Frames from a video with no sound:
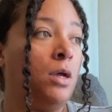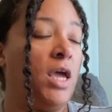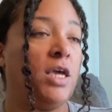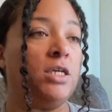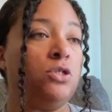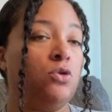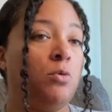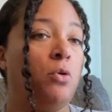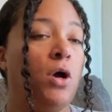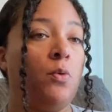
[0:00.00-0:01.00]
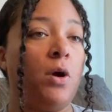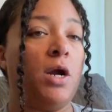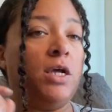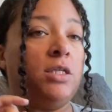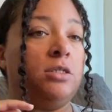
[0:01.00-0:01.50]
it gets to a point where
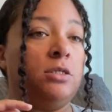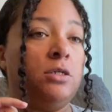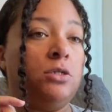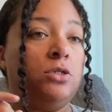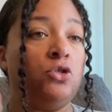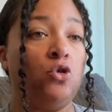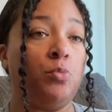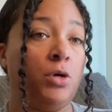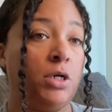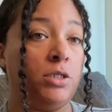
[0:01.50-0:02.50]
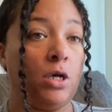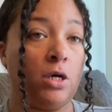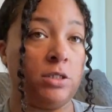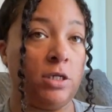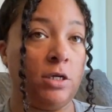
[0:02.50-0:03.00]
it's super
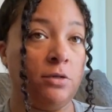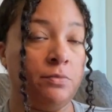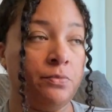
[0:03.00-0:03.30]
exhausting.